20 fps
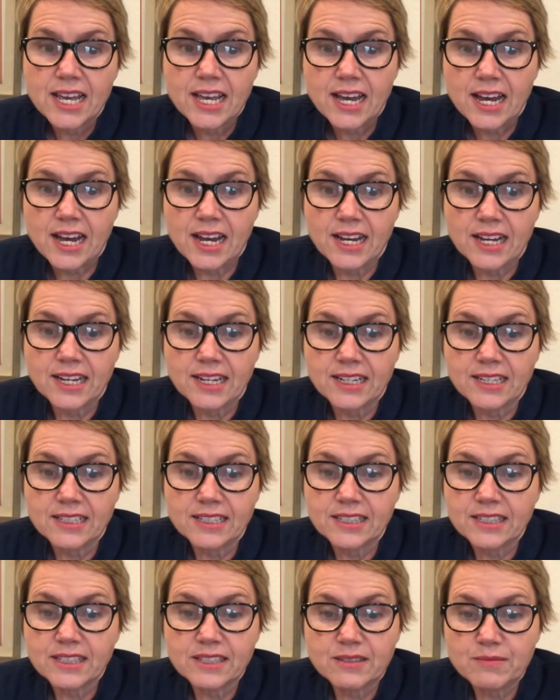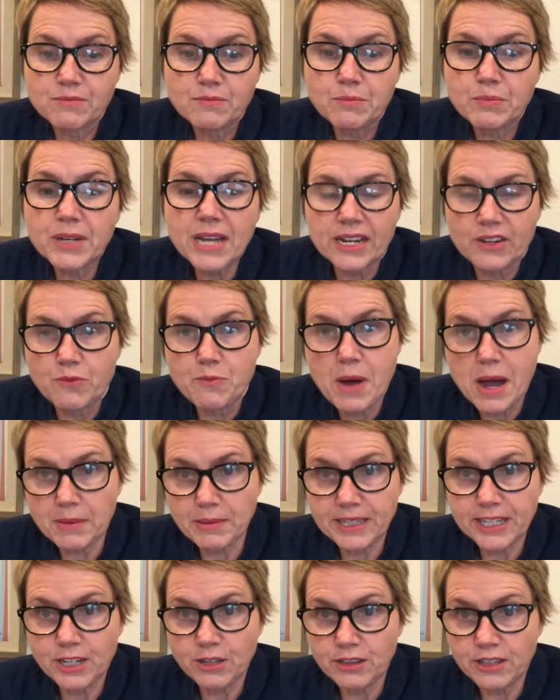kind of
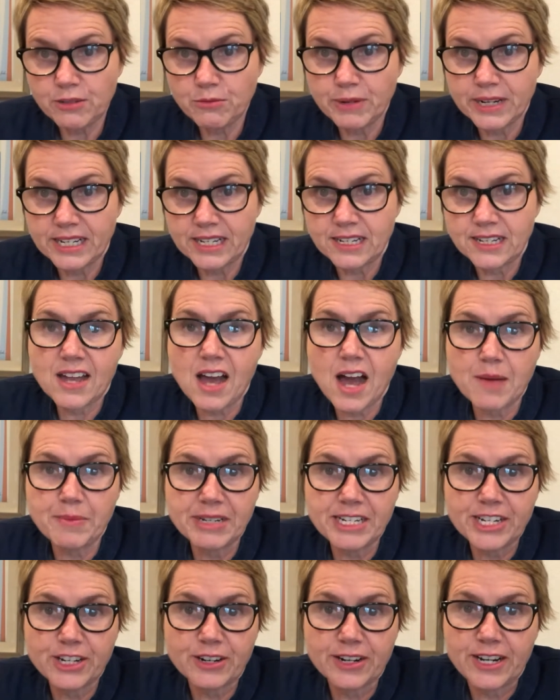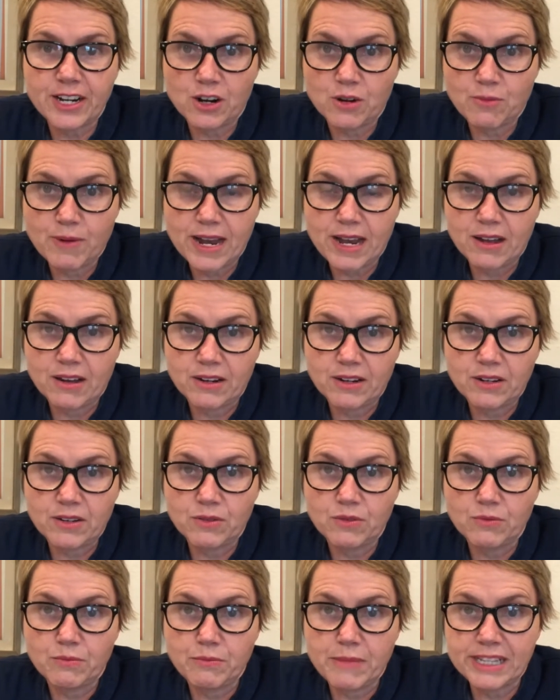publicly written commentary around
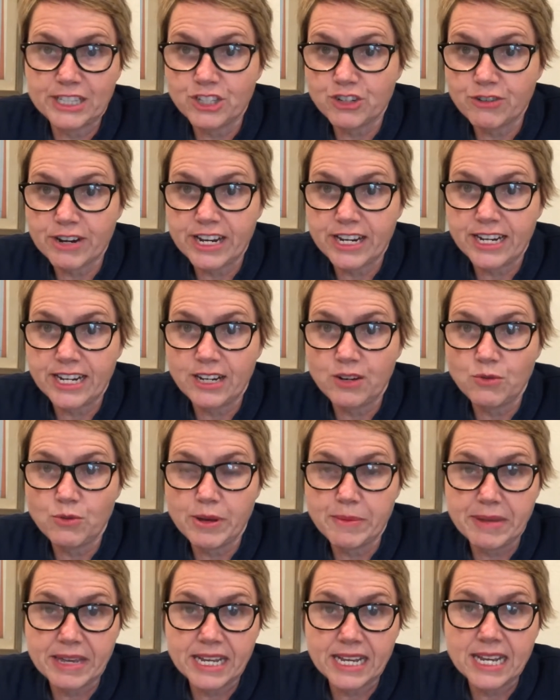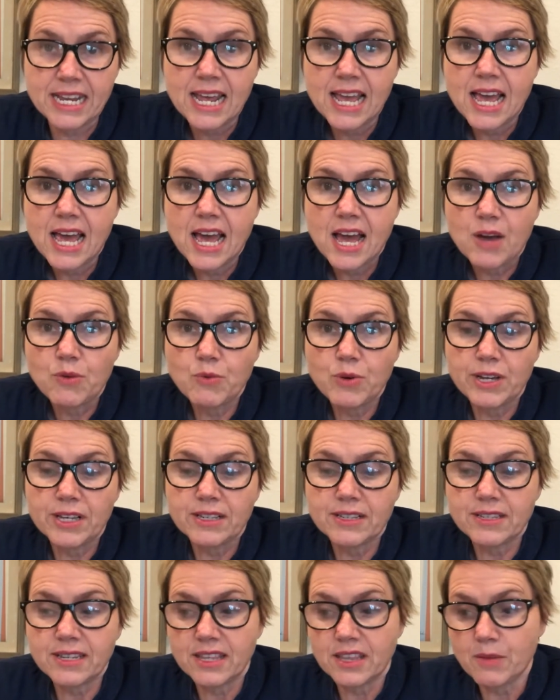menstruating women
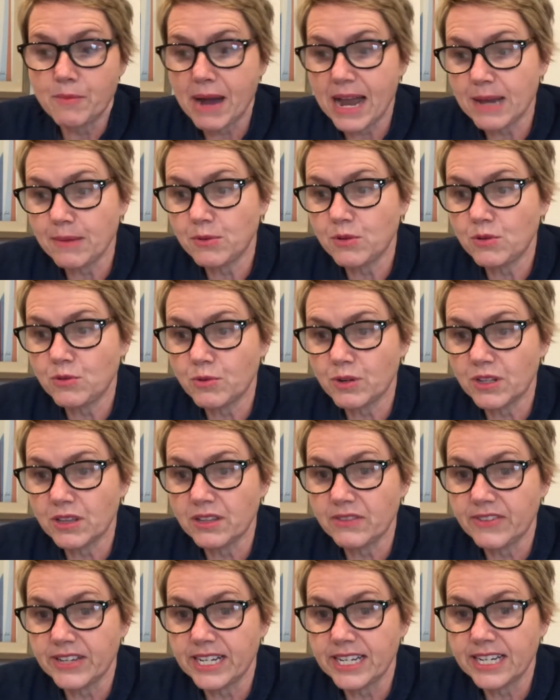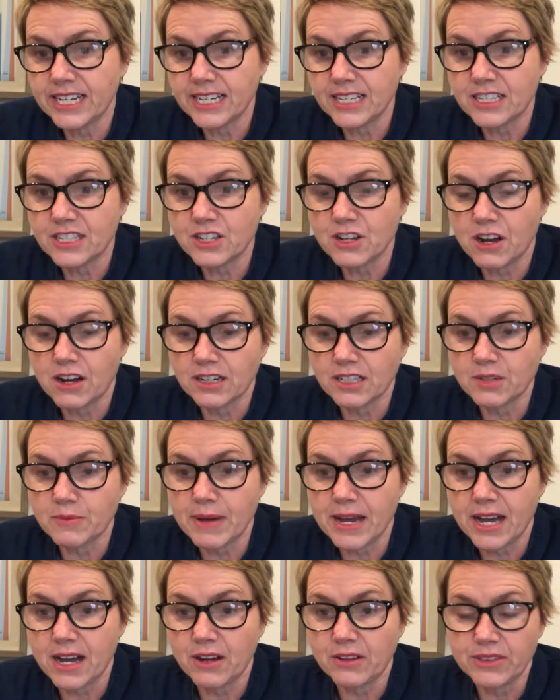was in the Bible, where
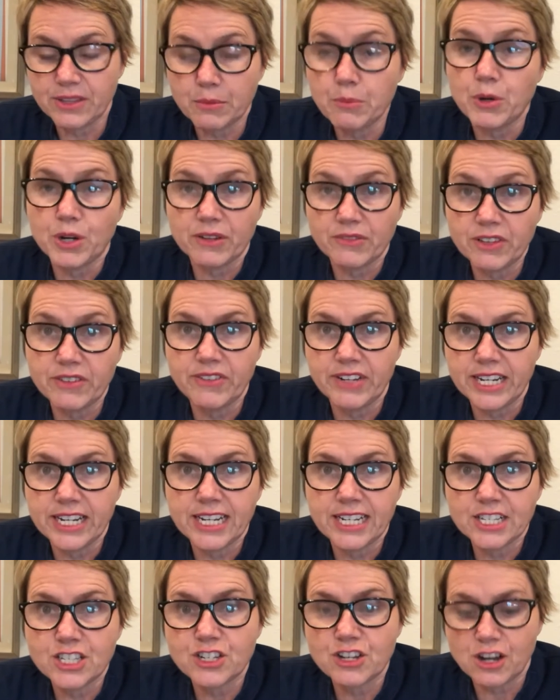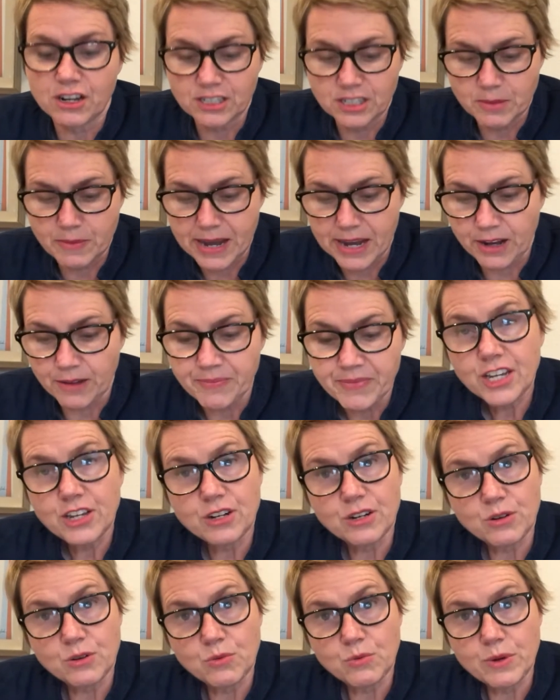the book of Leviticus talks about,
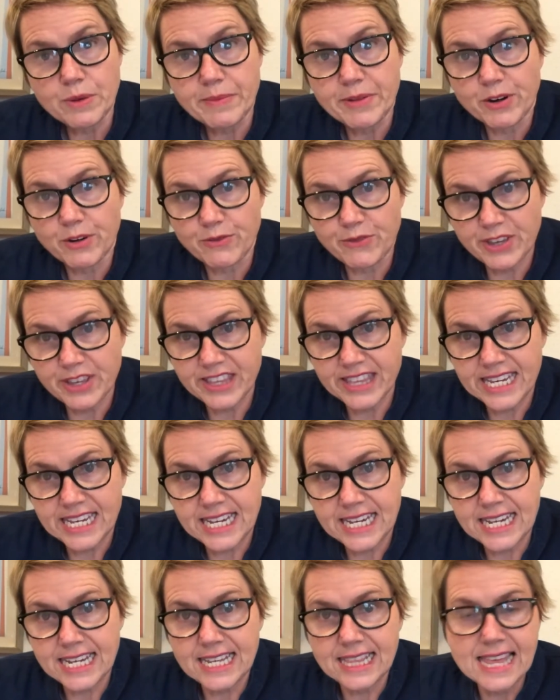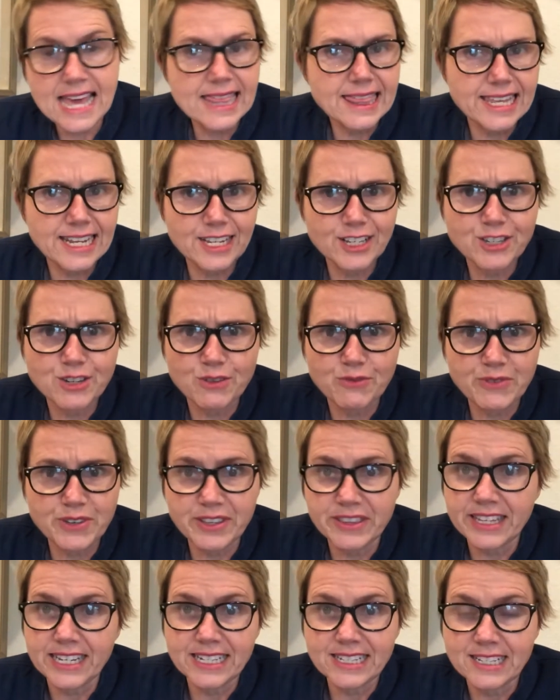women are filthy, that thing is so
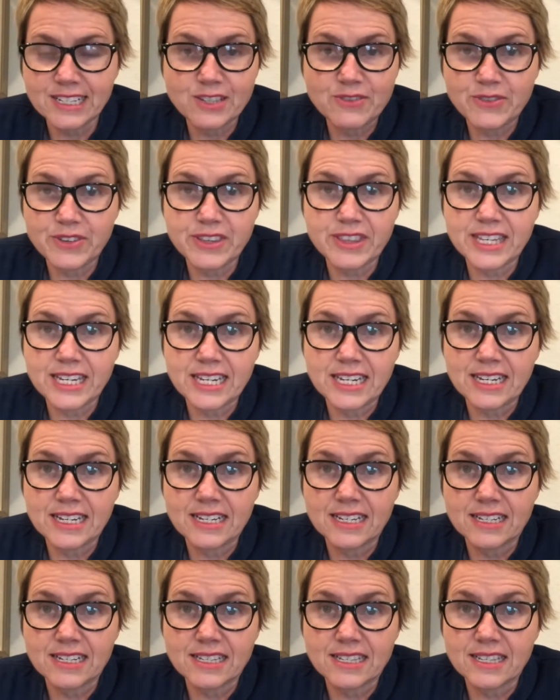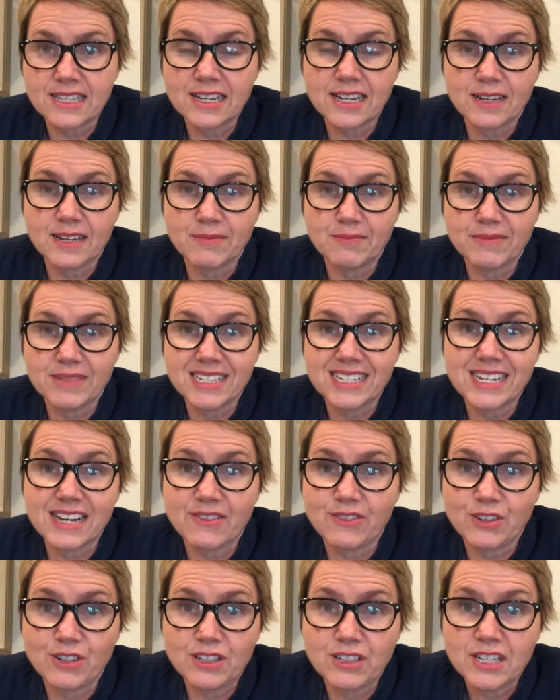filthy, it's as filthy as the
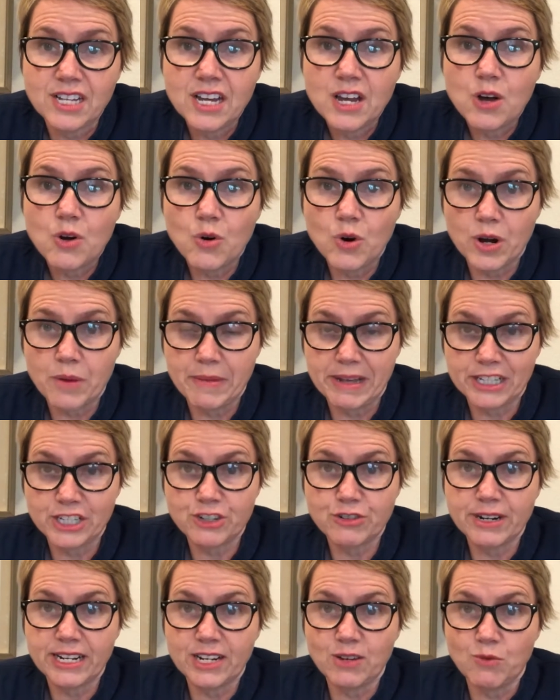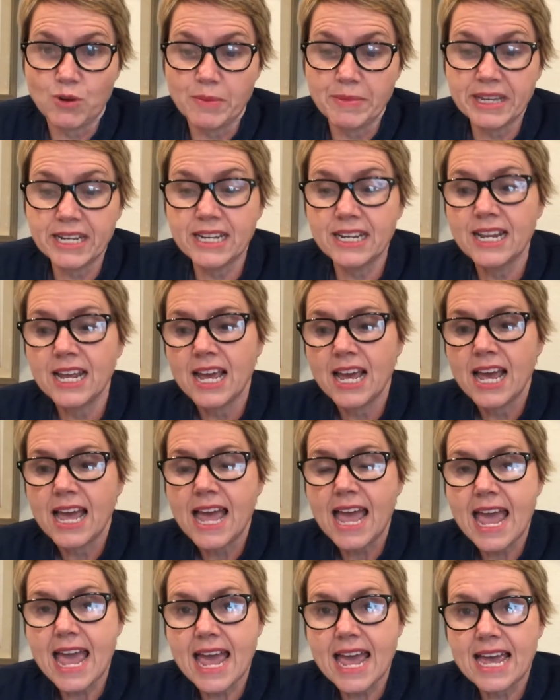devil or a menstruating woman.
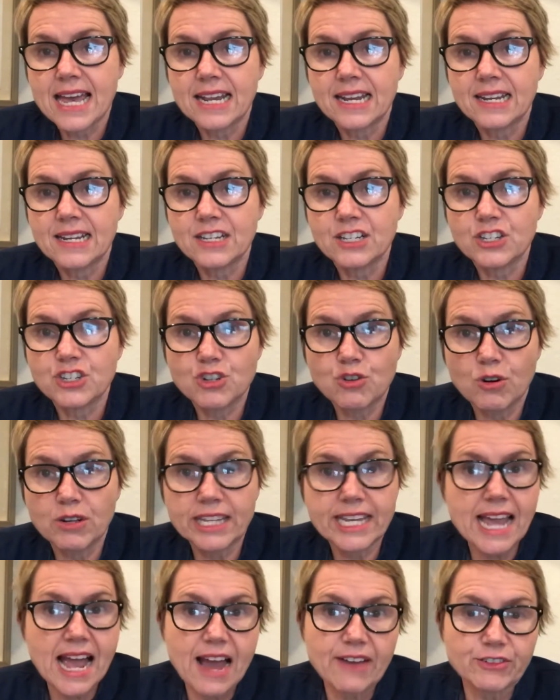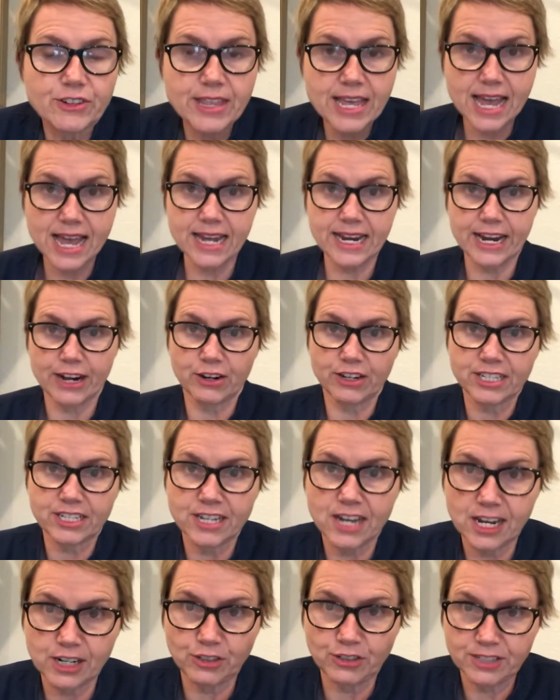And shortly after that,
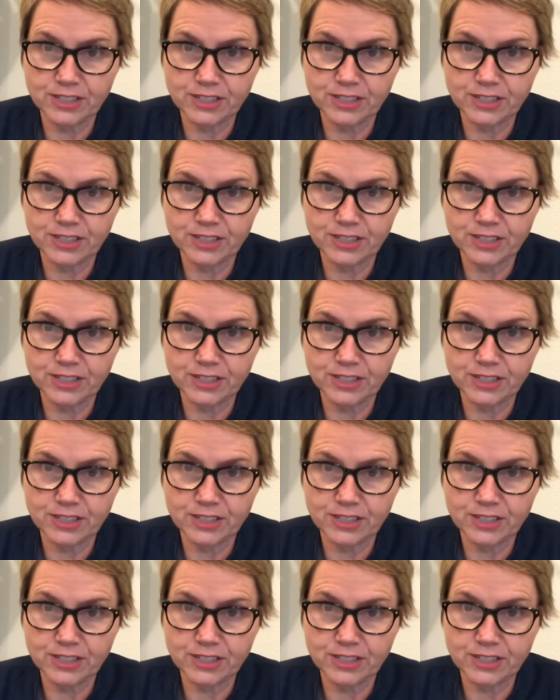Aristotle